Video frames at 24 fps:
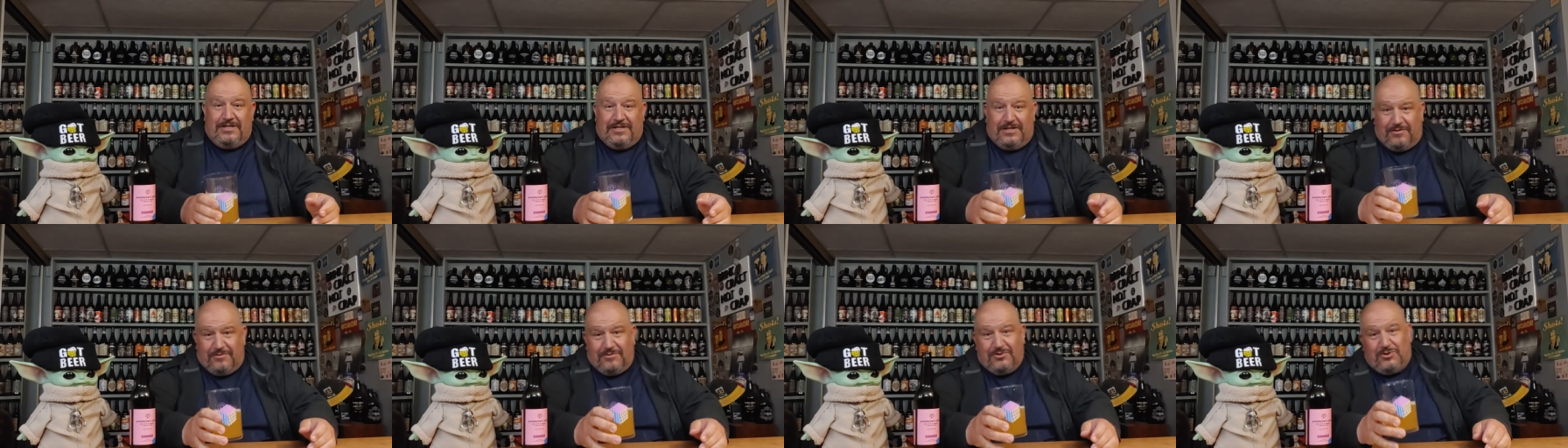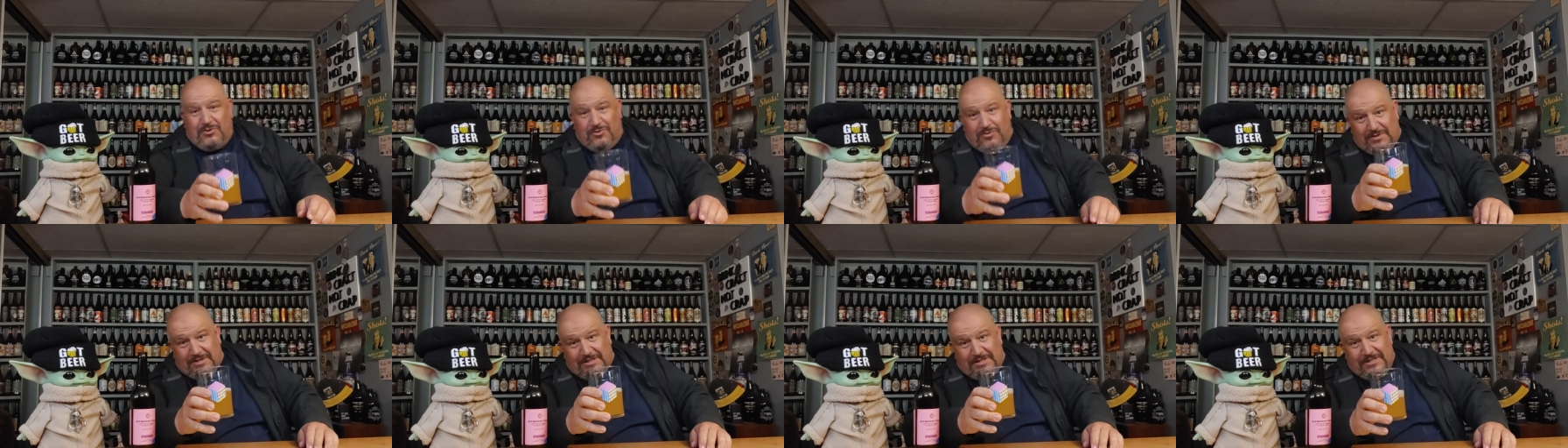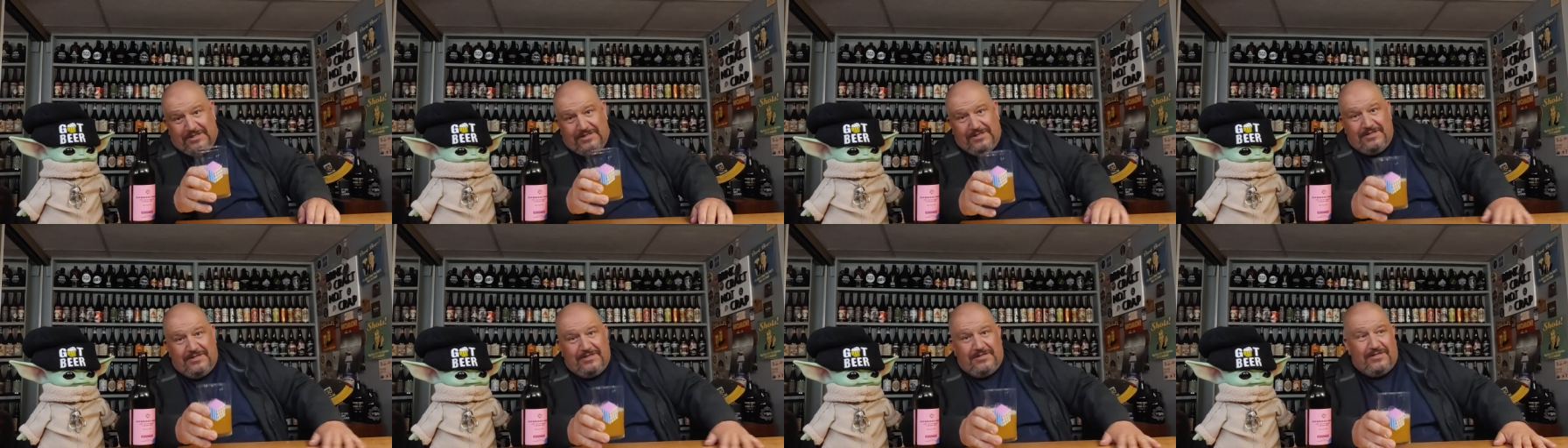I was
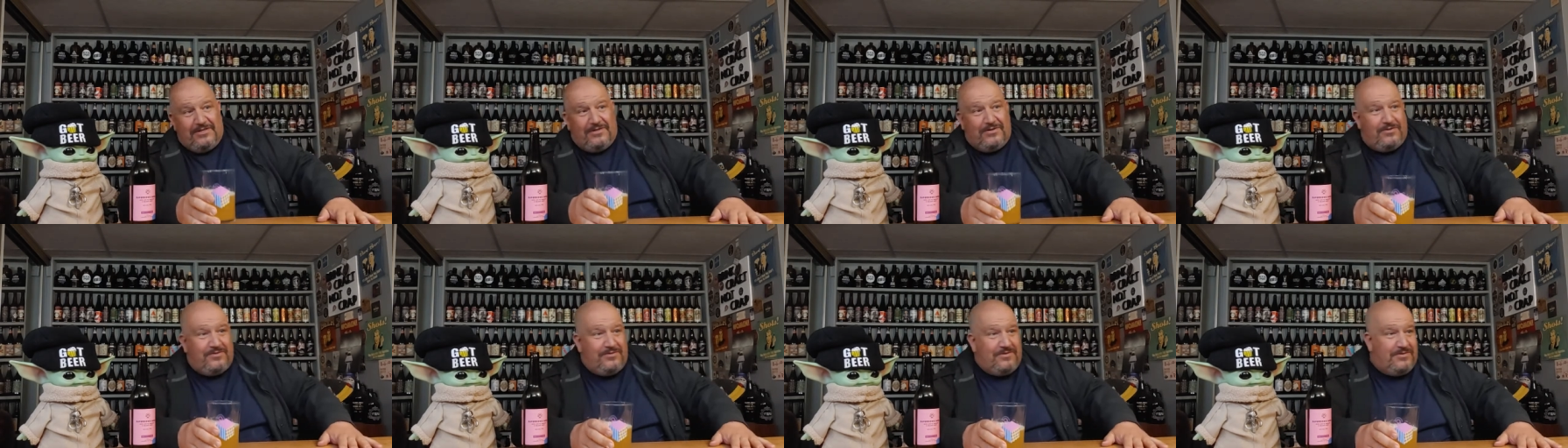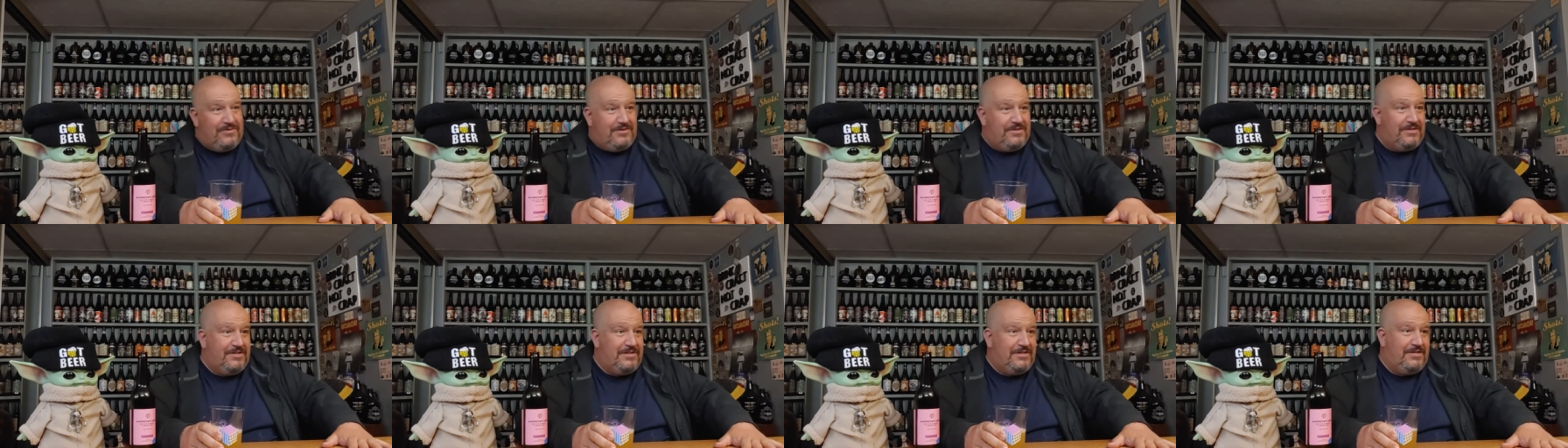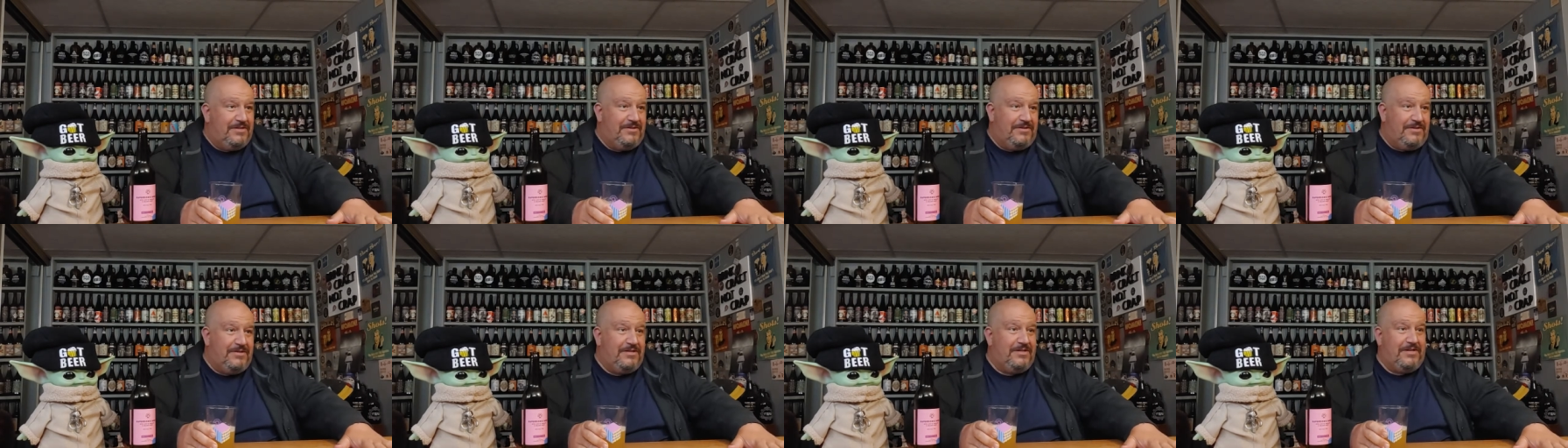Julian, you know.
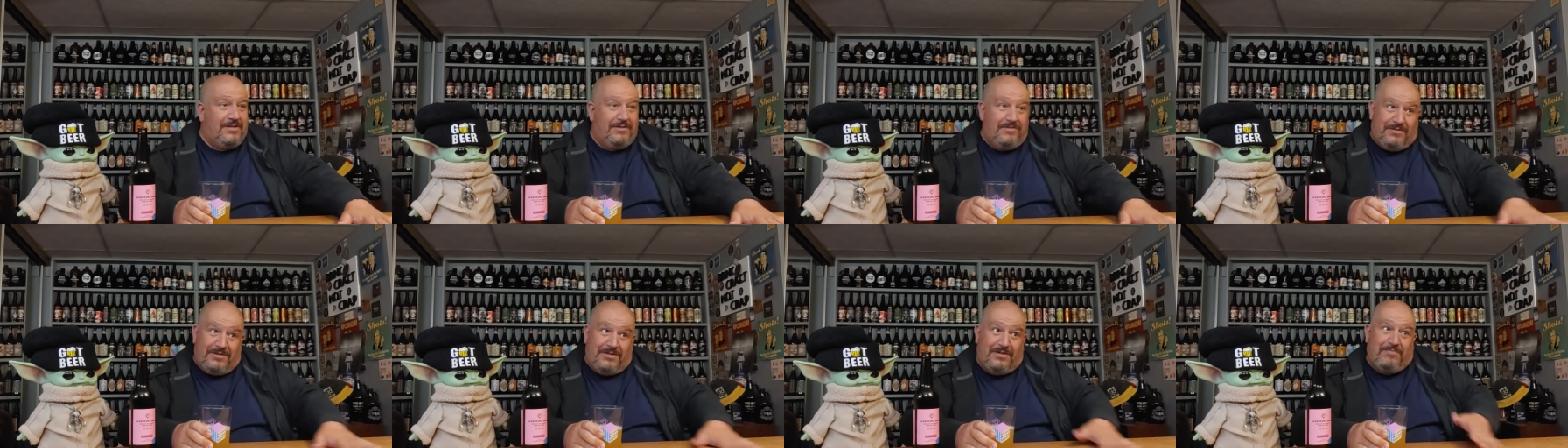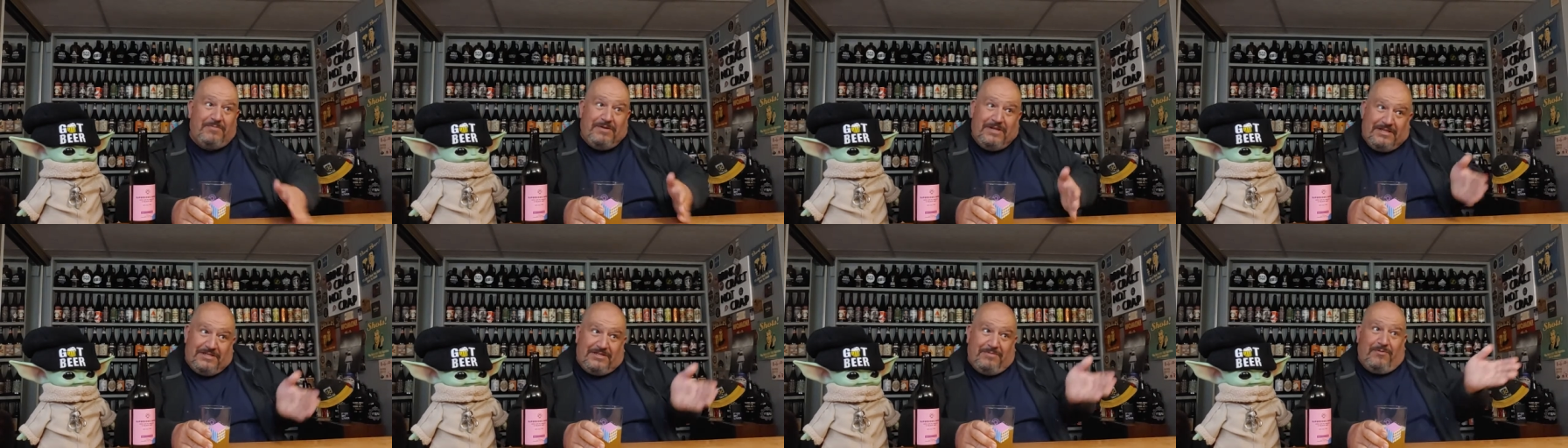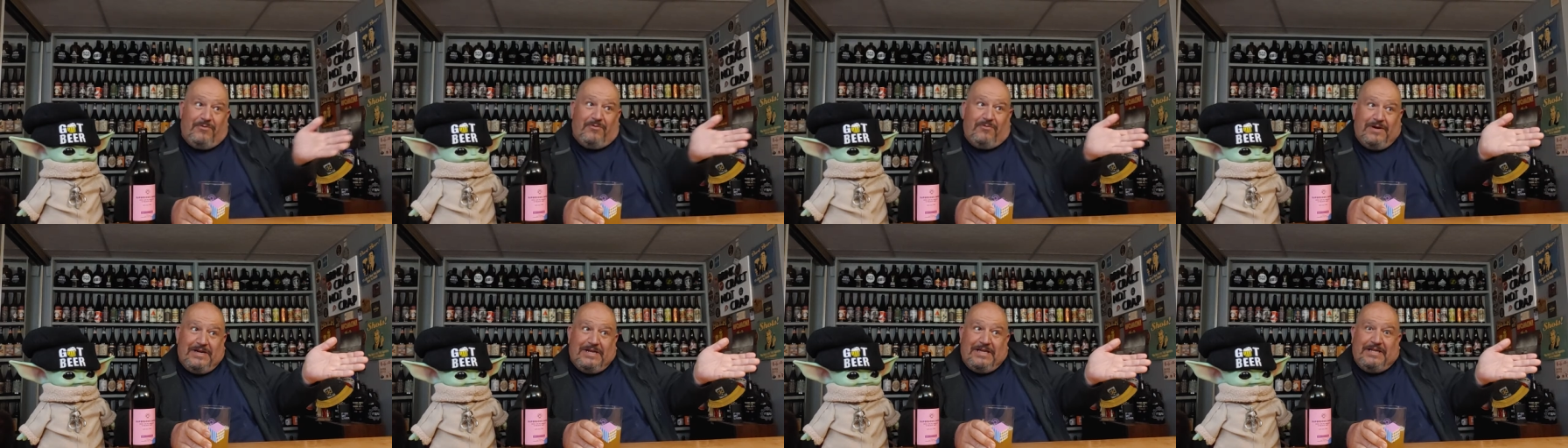And, uh, some days I'm
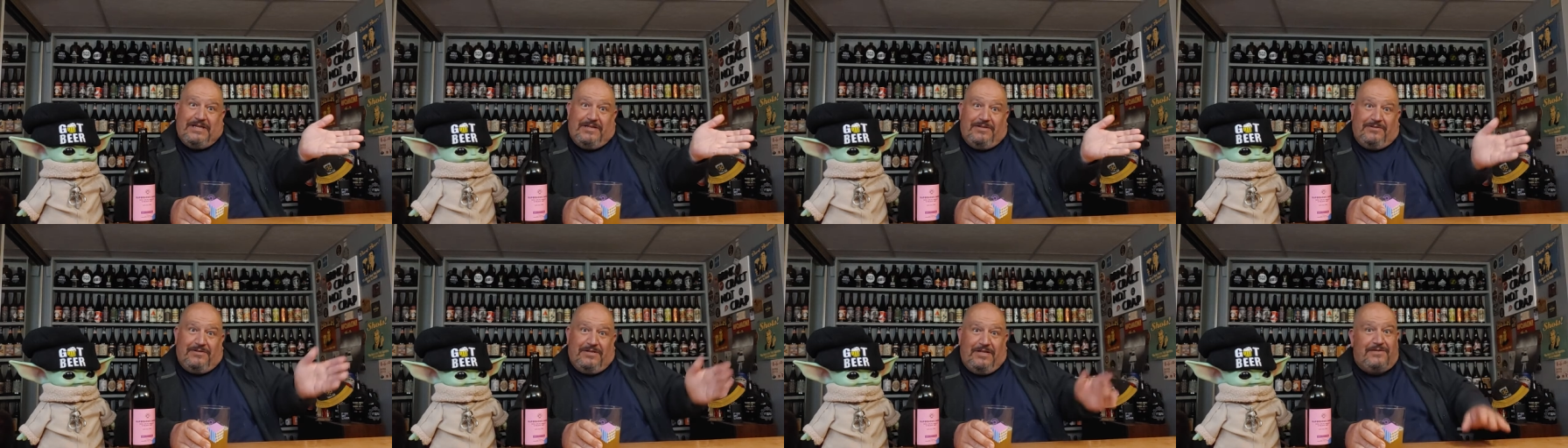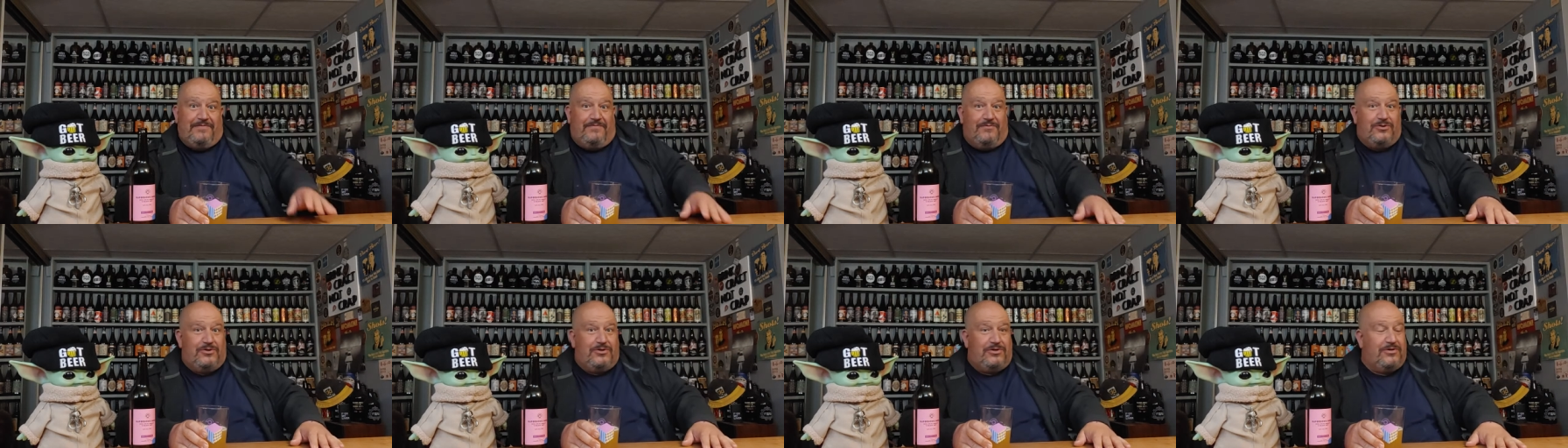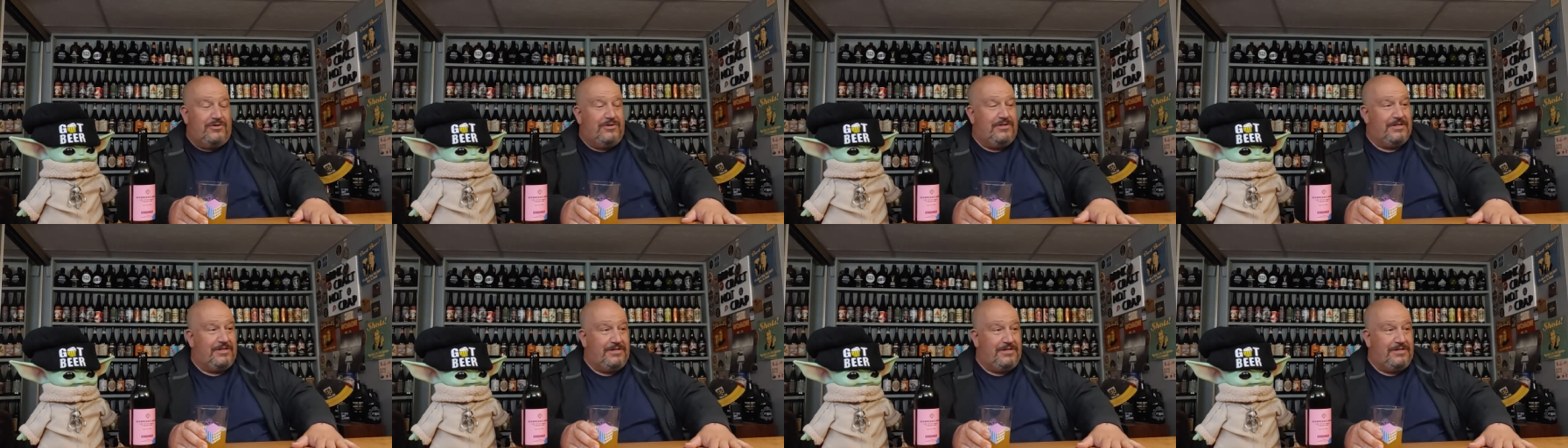a Ricky, that's for sure.